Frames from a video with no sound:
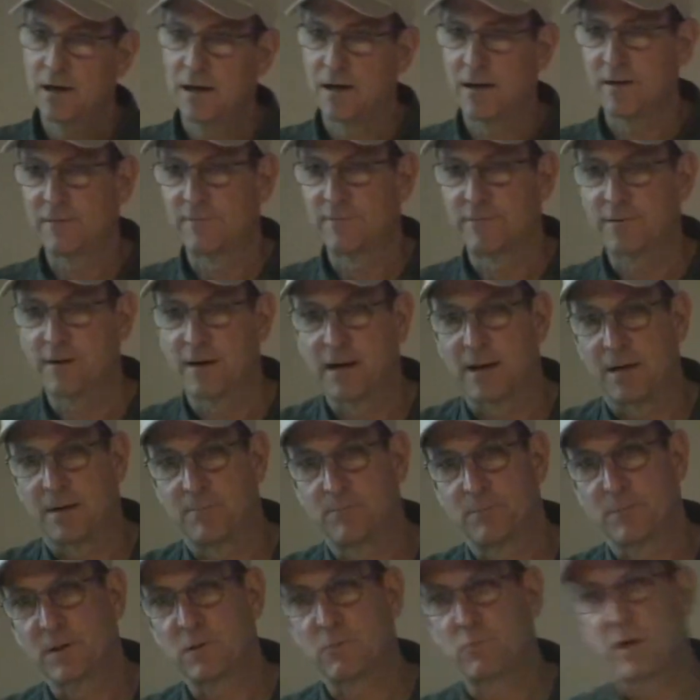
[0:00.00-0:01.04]
of, uh,
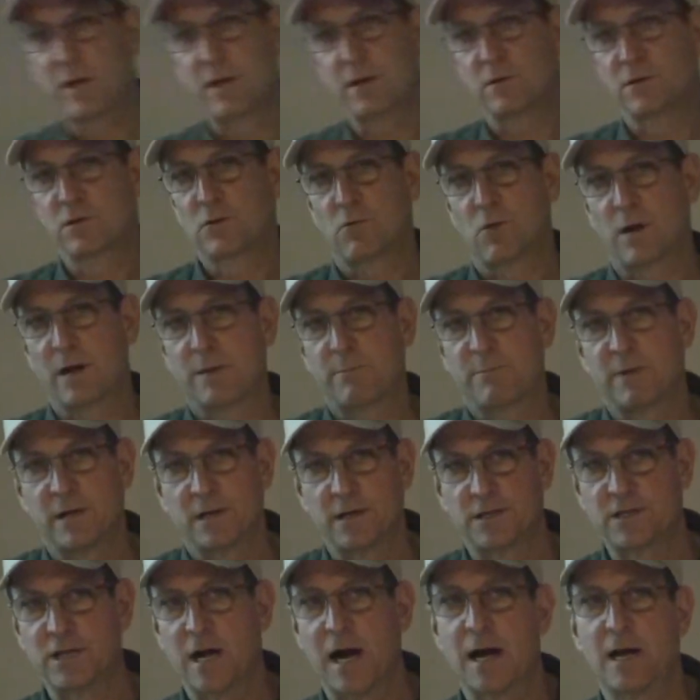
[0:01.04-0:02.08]
we use quite a bit
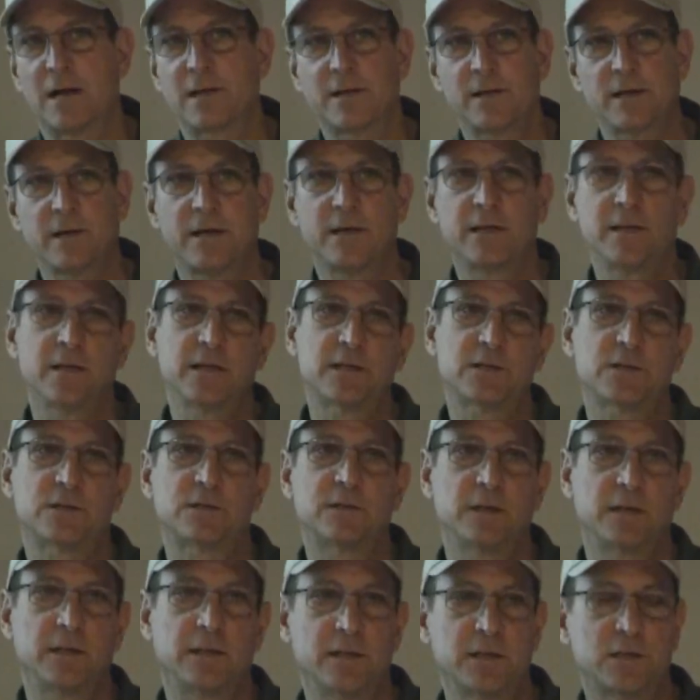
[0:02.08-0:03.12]
of Jonathan in
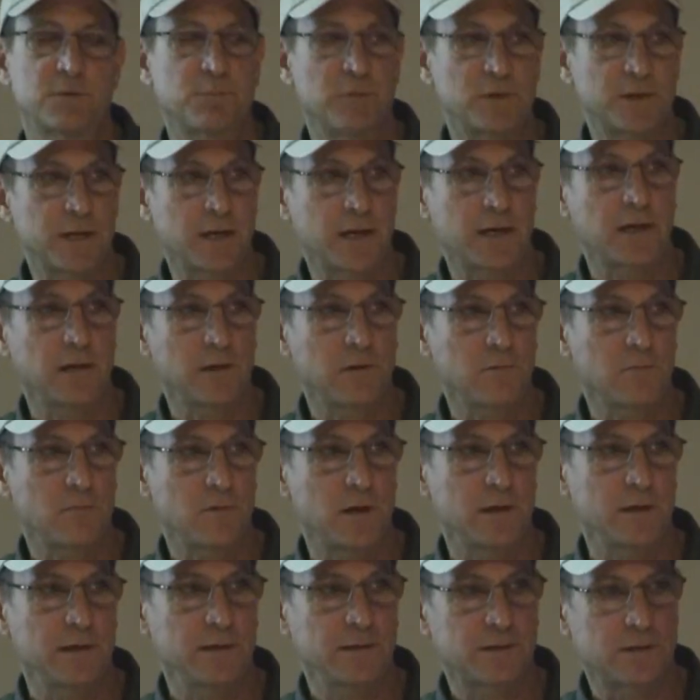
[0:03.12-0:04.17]
this, in this particular
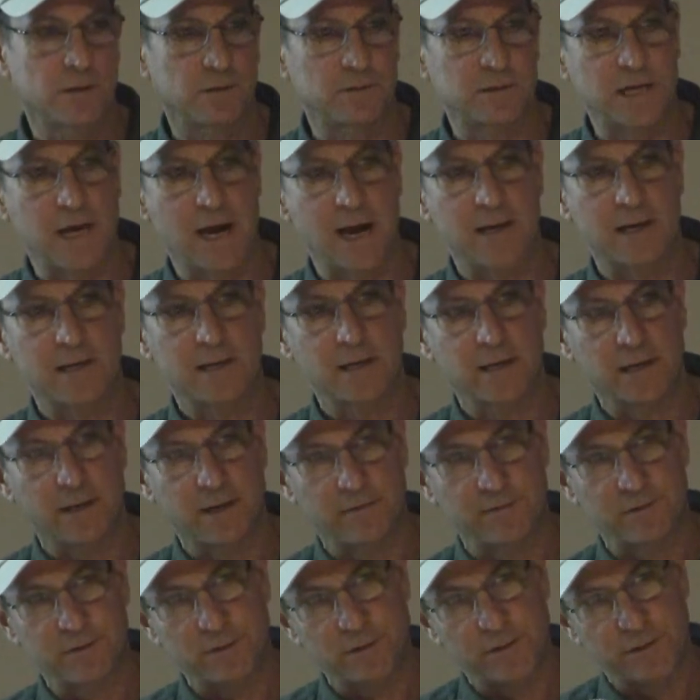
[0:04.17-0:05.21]
one. So Jonathan
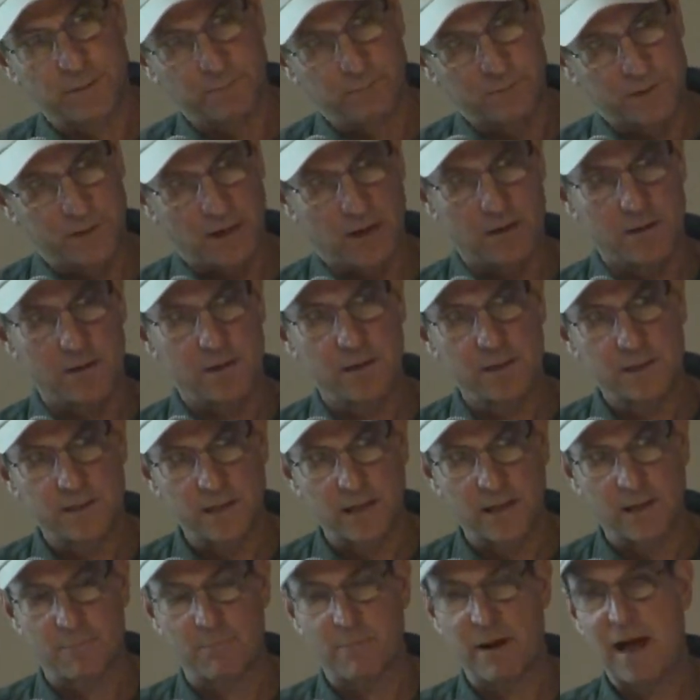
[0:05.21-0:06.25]
gives you some
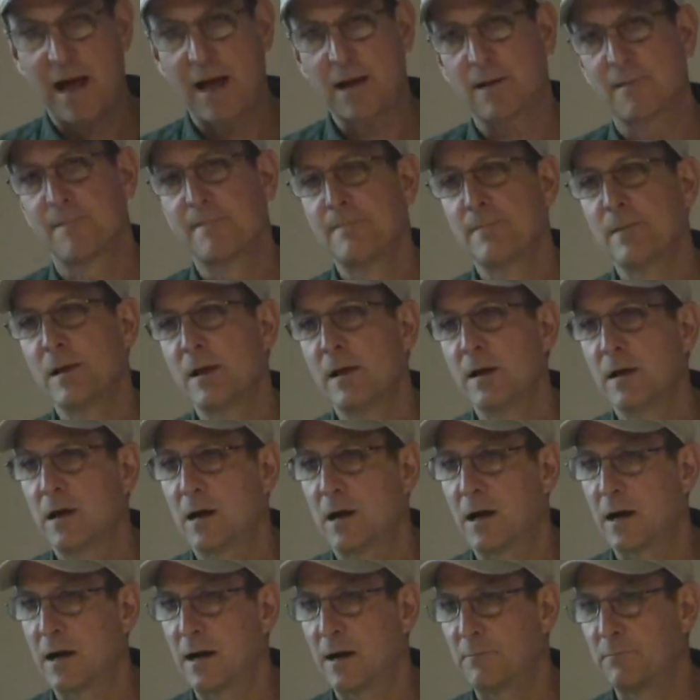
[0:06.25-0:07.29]
tartness on the back.
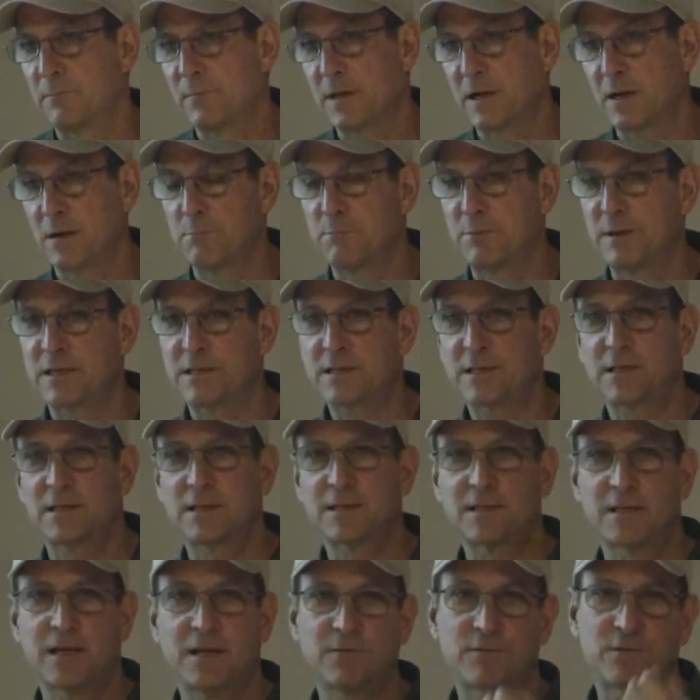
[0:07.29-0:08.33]
Um,
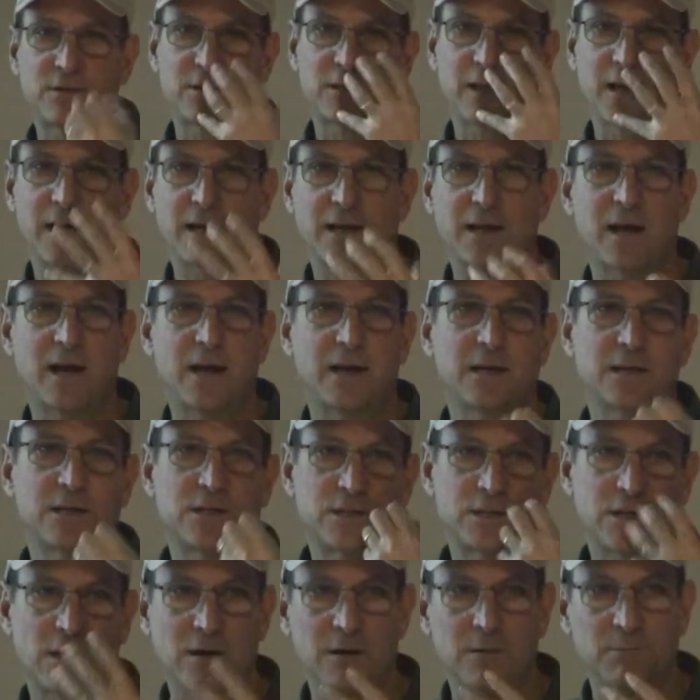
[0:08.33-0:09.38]
hibiscus gives you that kind of
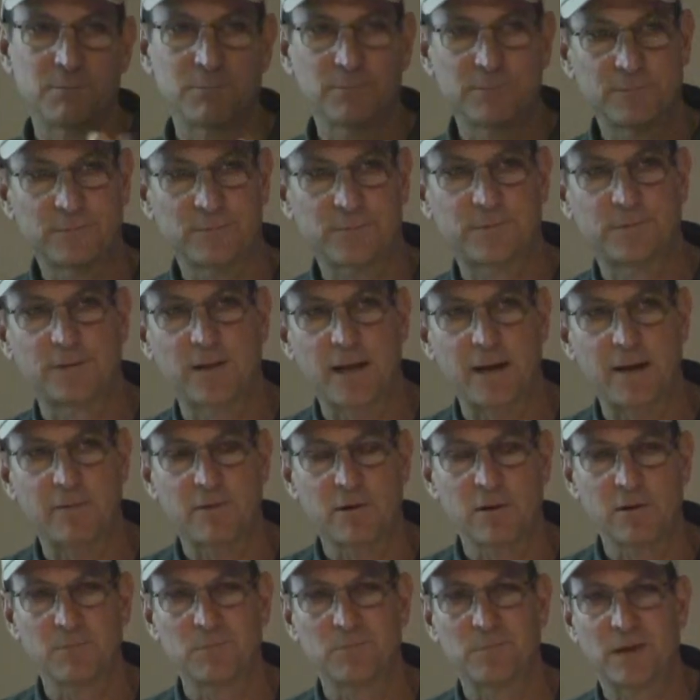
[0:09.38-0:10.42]
sharp
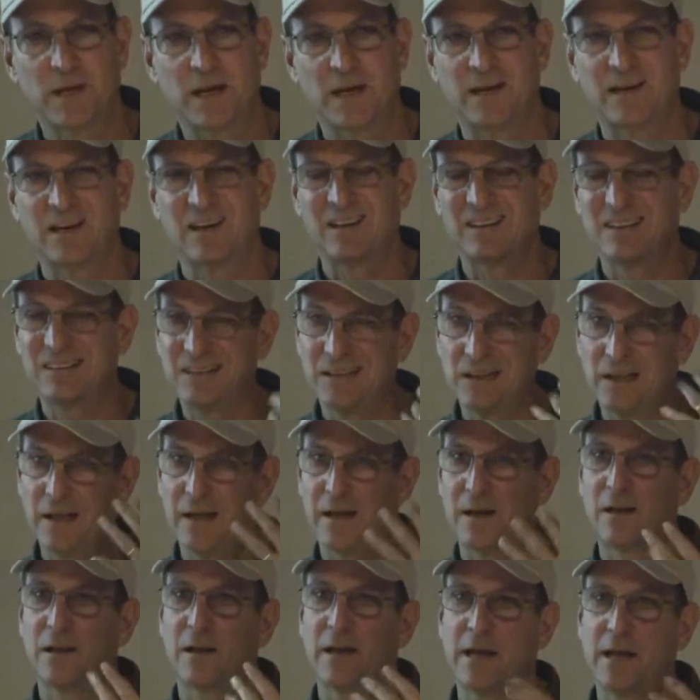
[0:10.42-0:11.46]
flavor and a
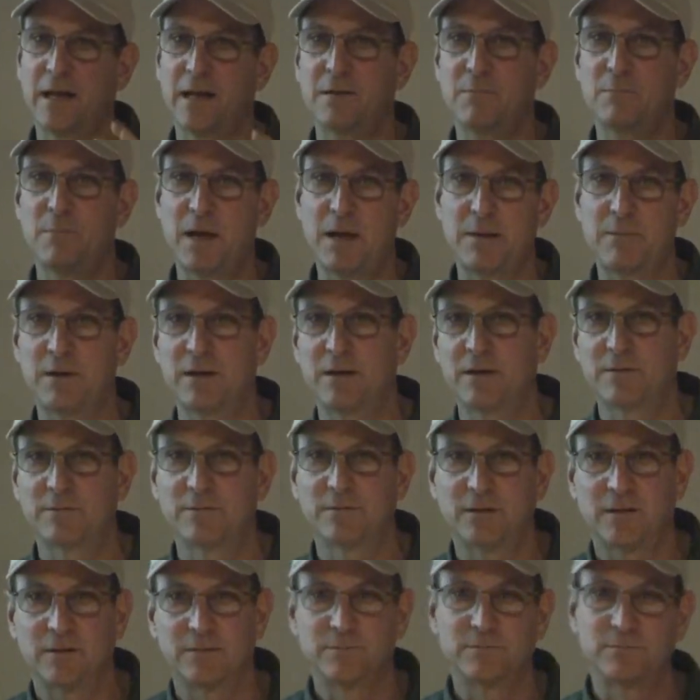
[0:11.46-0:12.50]
little hint maybe
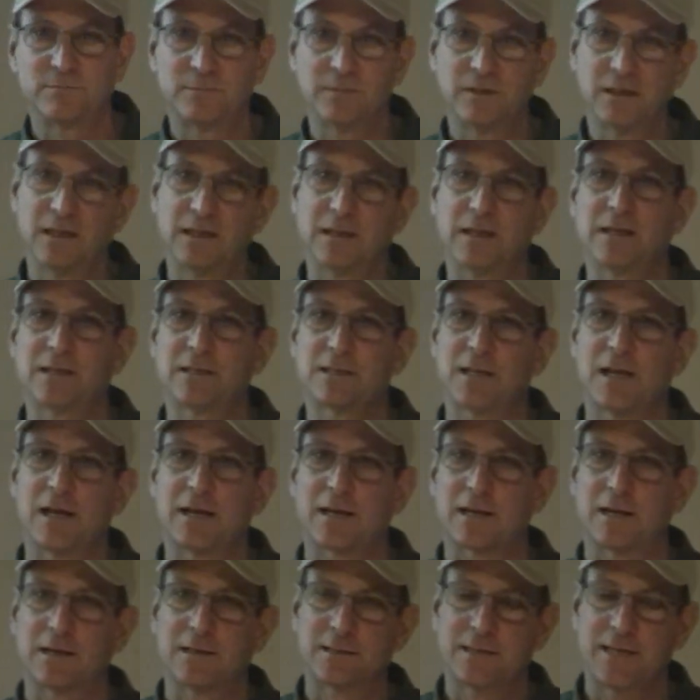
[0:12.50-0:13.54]
of, of it, it's
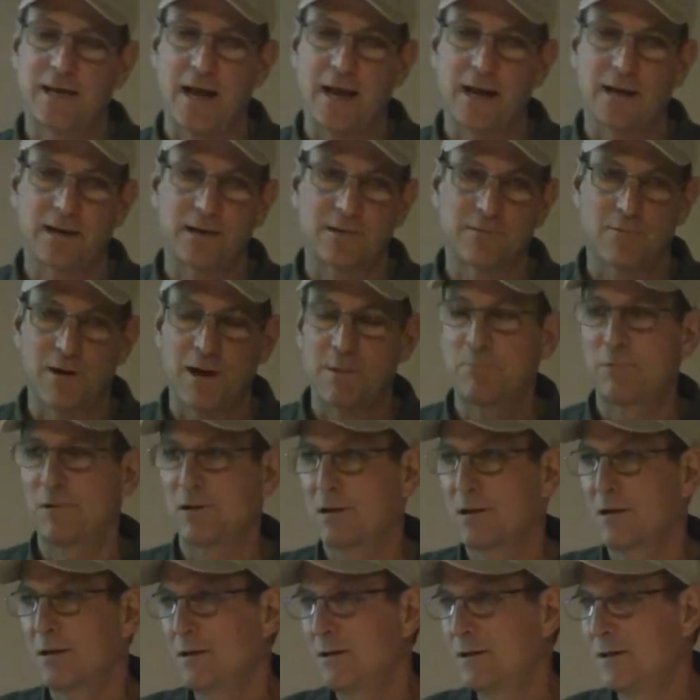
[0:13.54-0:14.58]
like a tannin
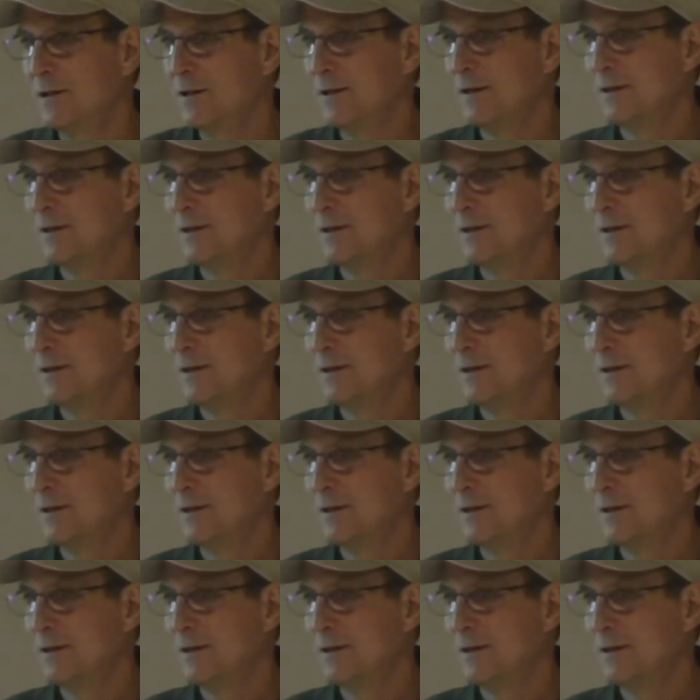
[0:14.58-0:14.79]
replica.